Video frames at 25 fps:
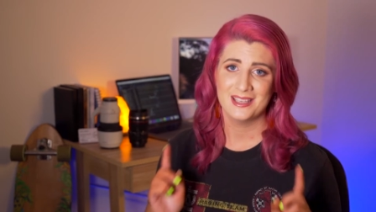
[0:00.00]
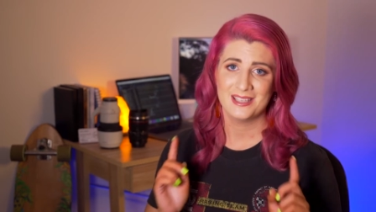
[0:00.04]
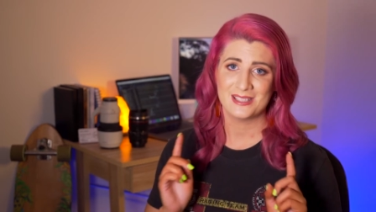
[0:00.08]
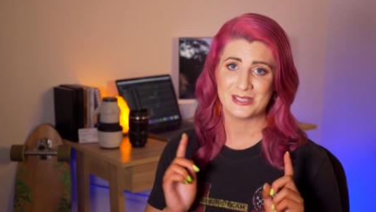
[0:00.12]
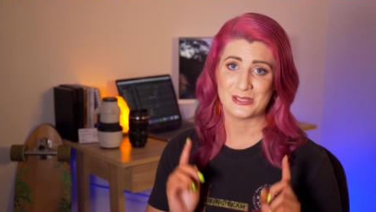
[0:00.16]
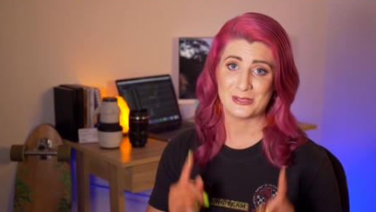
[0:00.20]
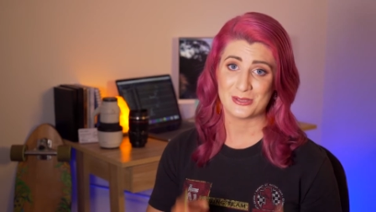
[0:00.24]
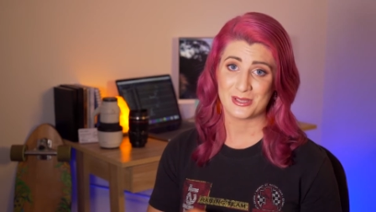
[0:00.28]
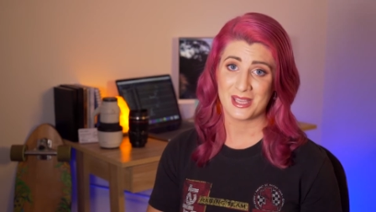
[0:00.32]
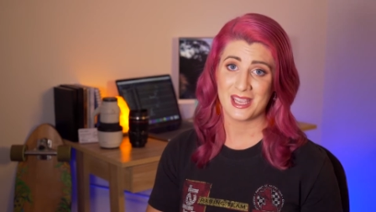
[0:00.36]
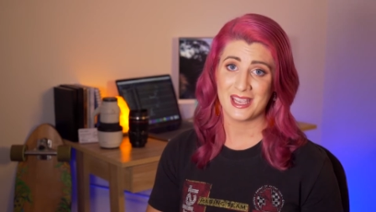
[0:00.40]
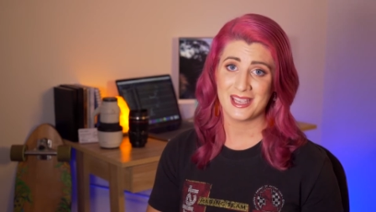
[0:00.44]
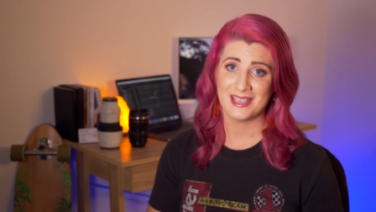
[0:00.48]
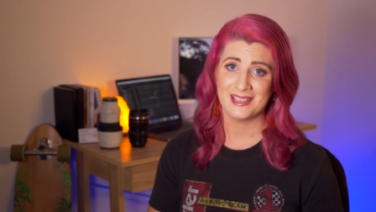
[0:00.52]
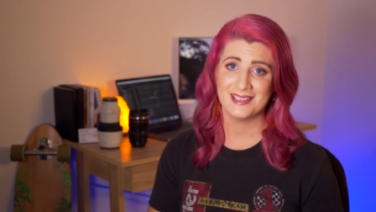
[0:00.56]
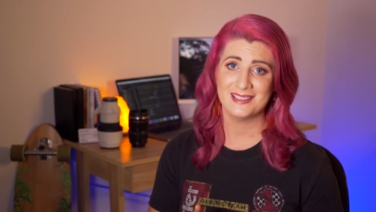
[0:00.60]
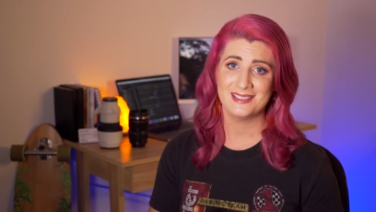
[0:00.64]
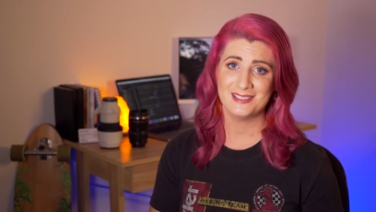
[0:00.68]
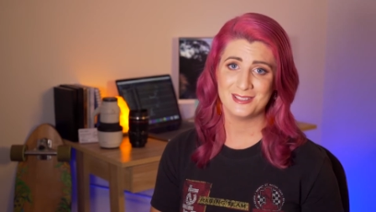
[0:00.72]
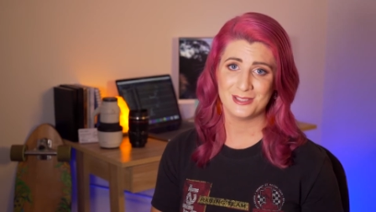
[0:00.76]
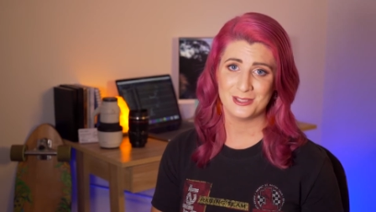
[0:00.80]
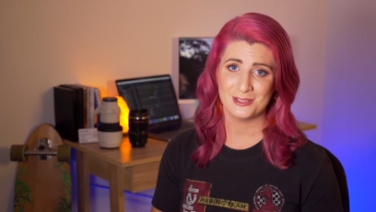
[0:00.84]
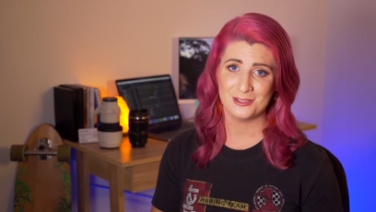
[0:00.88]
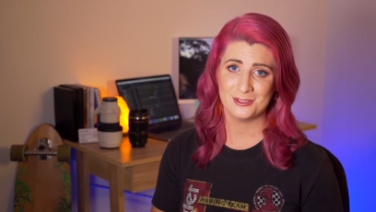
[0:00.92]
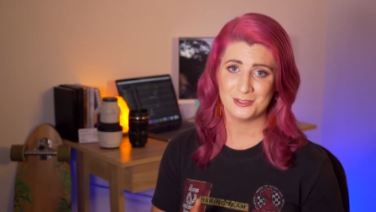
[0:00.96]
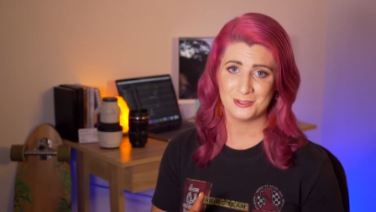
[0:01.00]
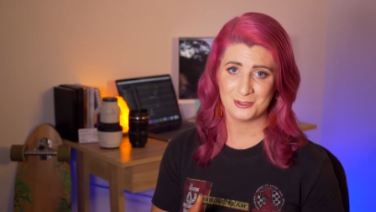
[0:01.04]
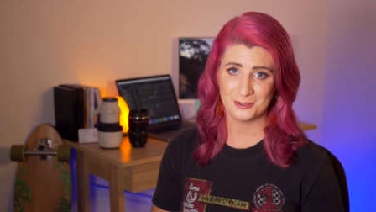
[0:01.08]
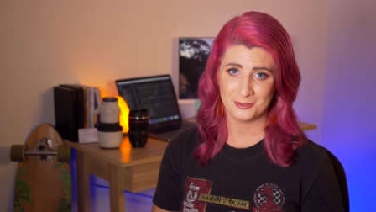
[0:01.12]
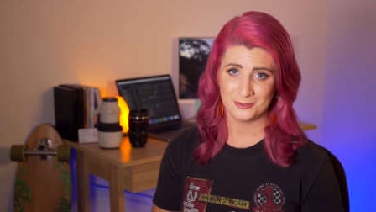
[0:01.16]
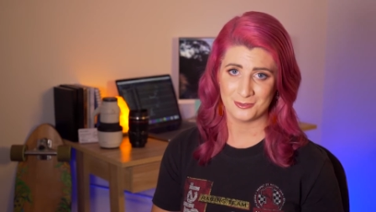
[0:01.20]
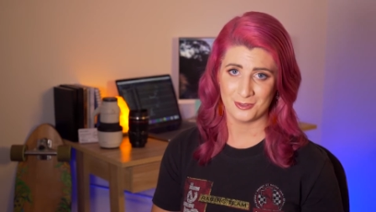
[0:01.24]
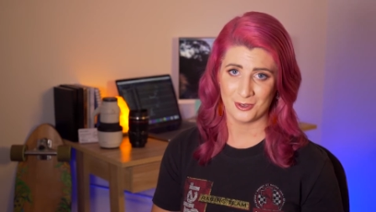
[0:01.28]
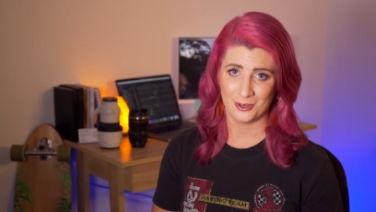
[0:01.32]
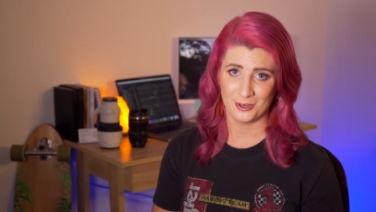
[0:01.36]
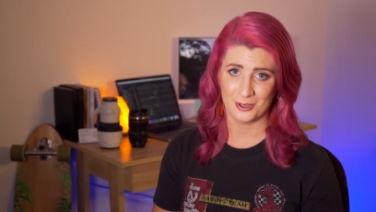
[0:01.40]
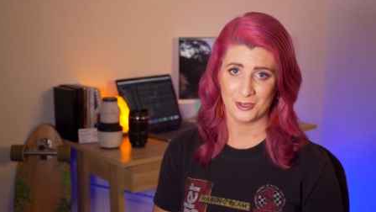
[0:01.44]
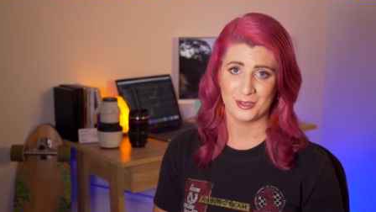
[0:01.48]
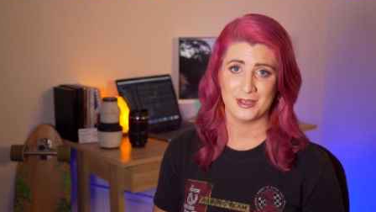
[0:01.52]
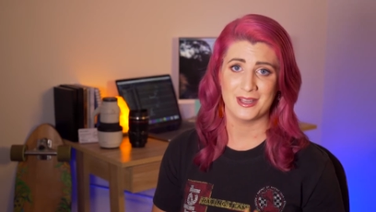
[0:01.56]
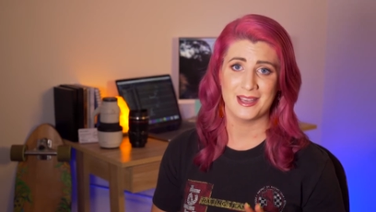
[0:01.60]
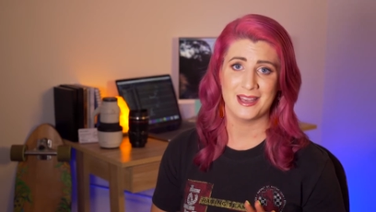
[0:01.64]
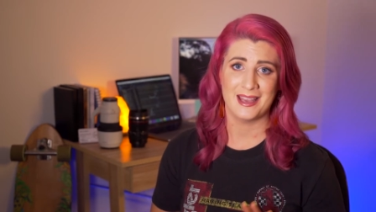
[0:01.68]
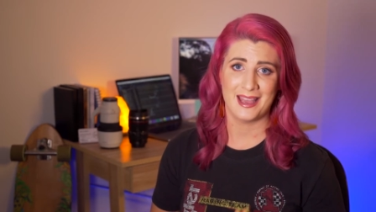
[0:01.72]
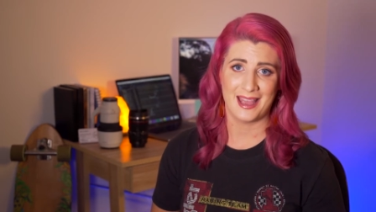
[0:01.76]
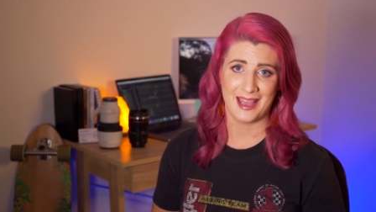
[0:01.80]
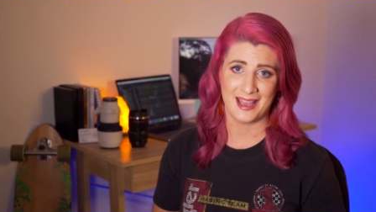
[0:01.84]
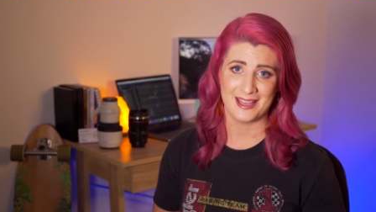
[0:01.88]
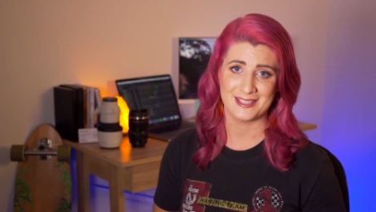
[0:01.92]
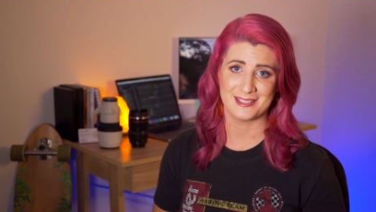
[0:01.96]
You can use your phone
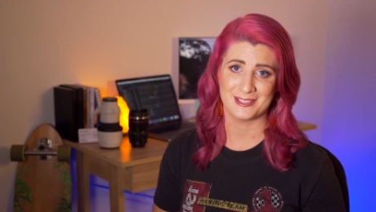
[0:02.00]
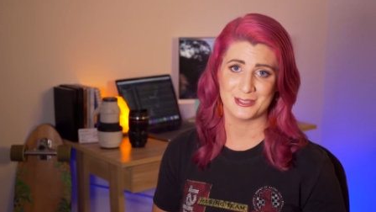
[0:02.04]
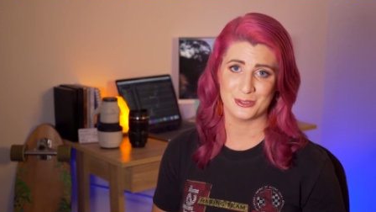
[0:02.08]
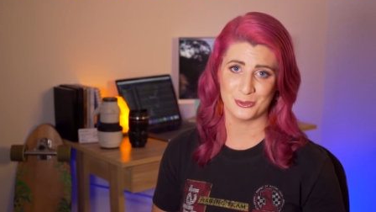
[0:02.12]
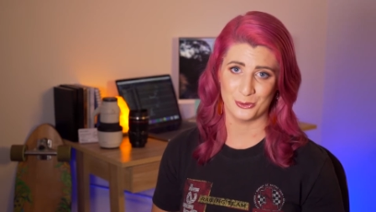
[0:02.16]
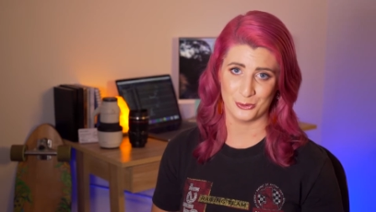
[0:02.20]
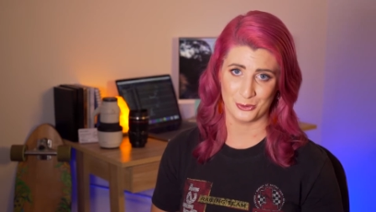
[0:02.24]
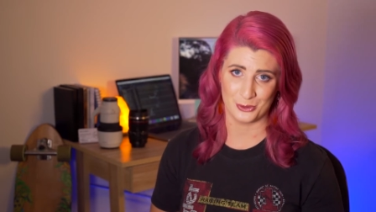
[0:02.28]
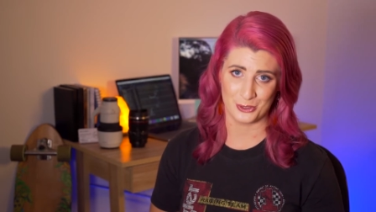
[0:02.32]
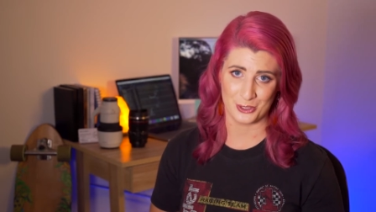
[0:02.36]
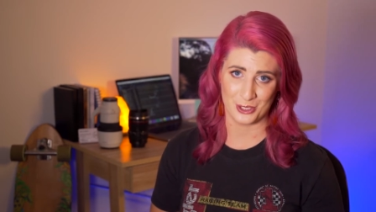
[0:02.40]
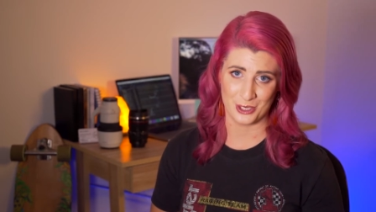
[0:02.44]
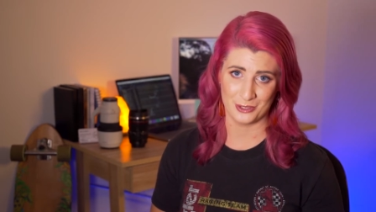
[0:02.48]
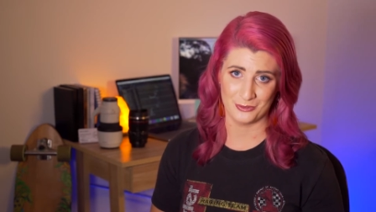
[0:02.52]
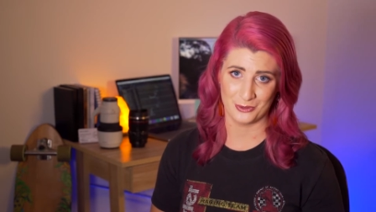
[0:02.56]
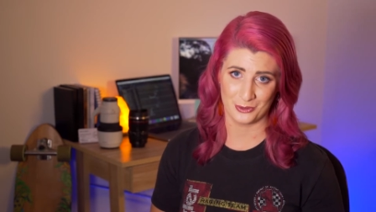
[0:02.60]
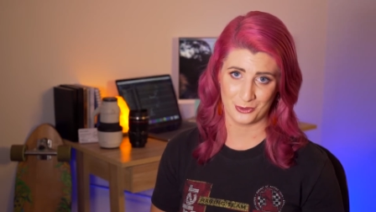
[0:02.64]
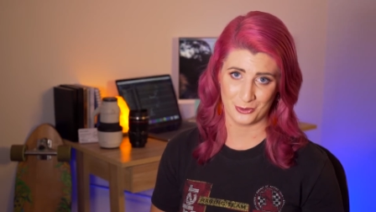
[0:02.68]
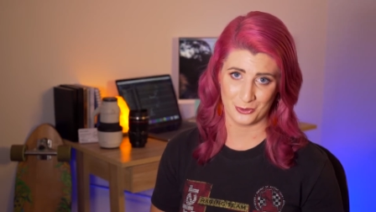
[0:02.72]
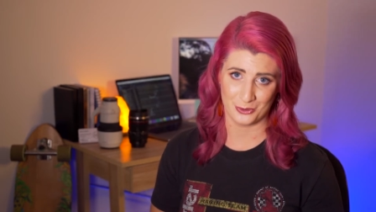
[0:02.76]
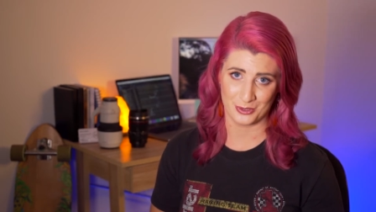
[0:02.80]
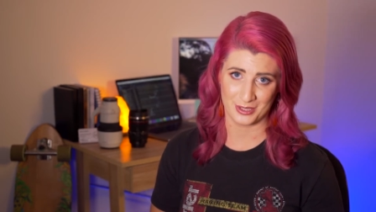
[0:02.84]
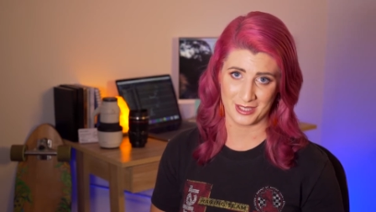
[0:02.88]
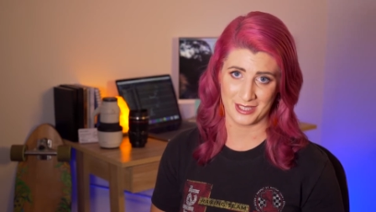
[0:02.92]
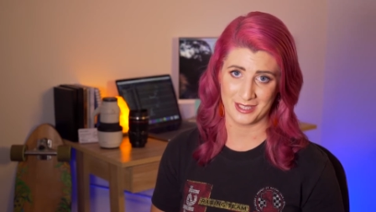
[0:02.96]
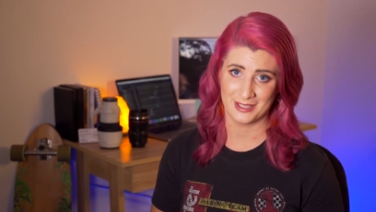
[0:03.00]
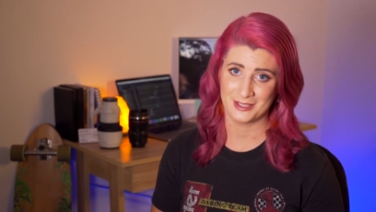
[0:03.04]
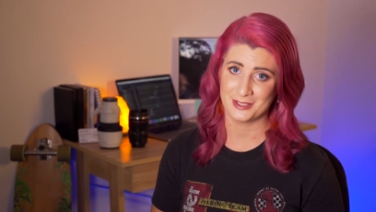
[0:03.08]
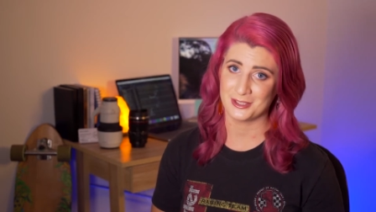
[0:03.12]
as an audio recorder